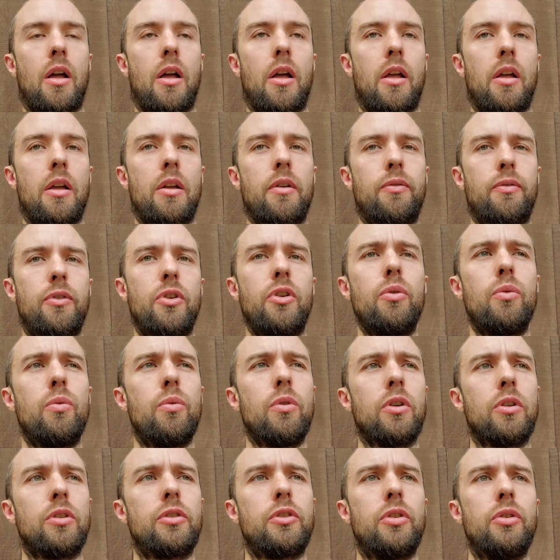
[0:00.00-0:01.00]
if you
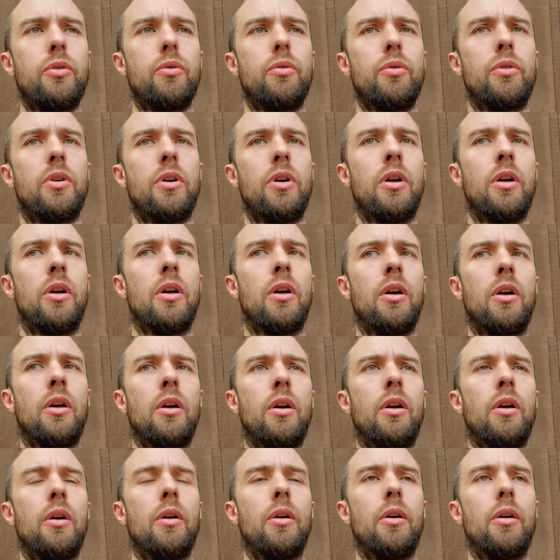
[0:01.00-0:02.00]
were to
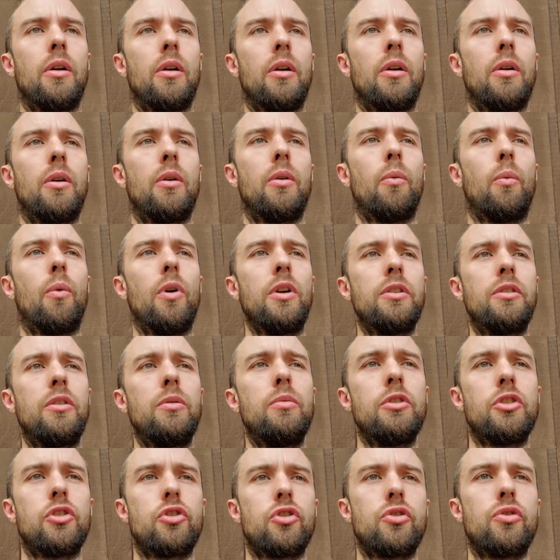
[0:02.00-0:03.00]
want to
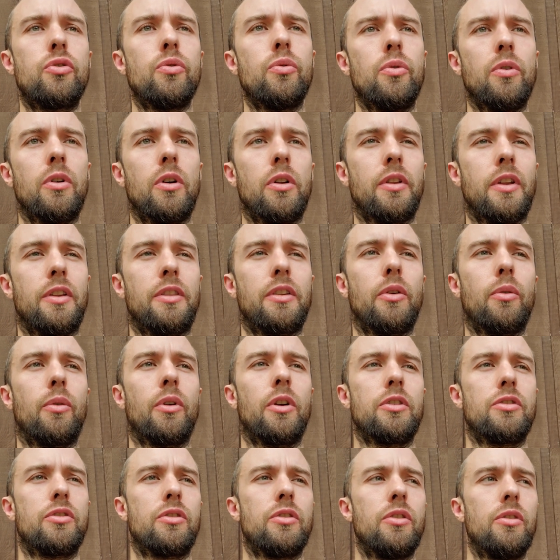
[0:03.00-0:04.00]
ensure that there
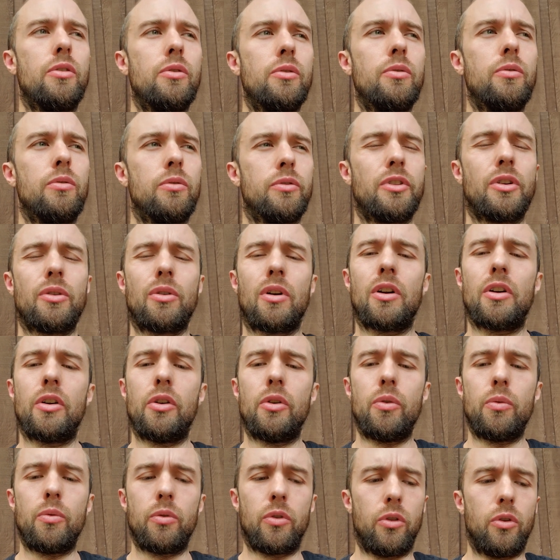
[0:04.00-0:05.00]
are
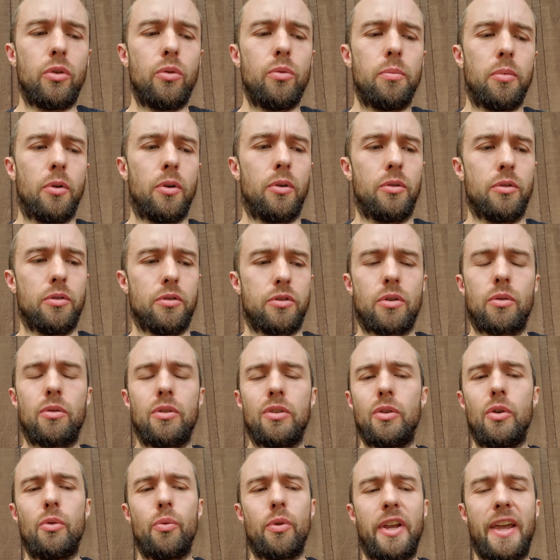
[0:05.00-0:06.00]
no loopholes or
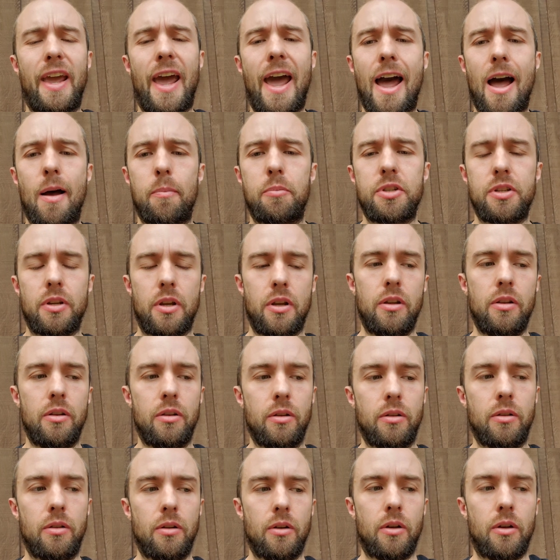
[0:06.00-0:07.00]
no gaps
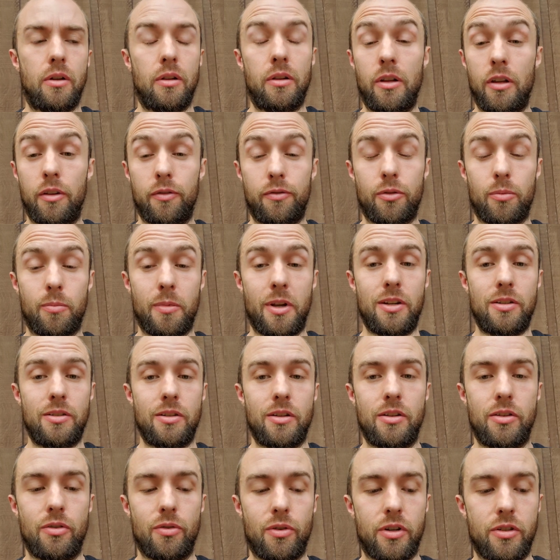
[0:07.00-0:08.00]
in the information
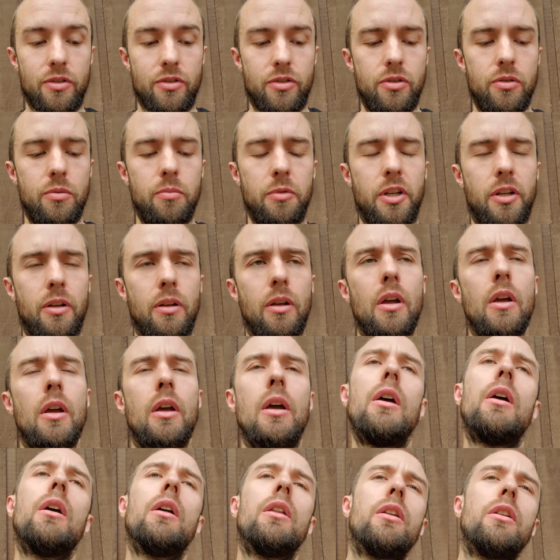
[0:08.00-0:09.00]
that you're consuming,
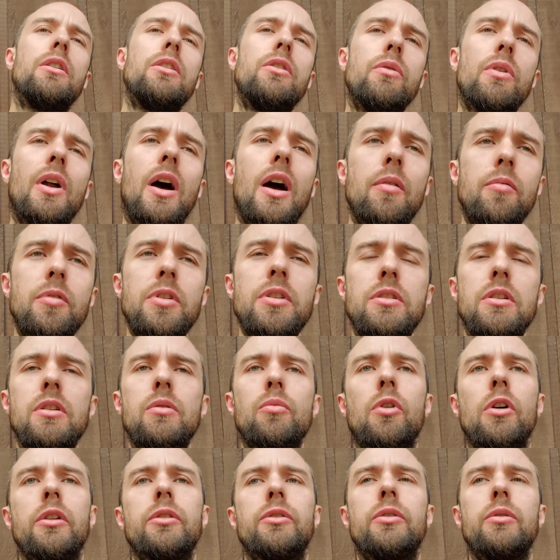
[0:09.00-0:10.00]
then you'd obviously
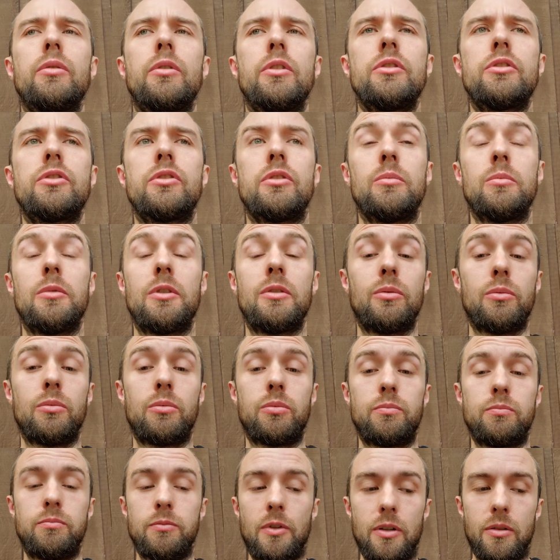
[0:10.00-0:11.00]
want to consume
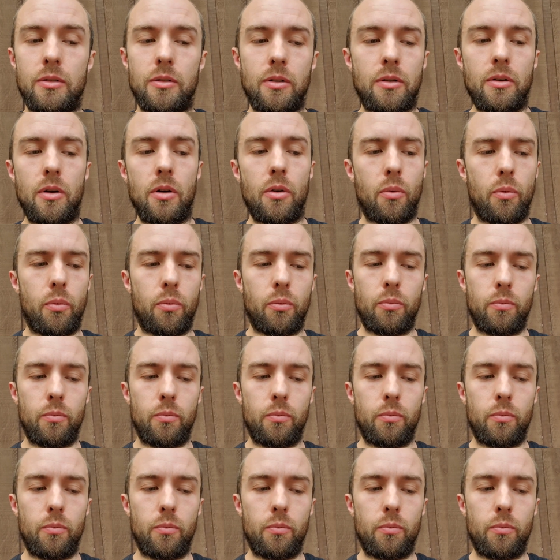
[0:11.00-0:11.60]
a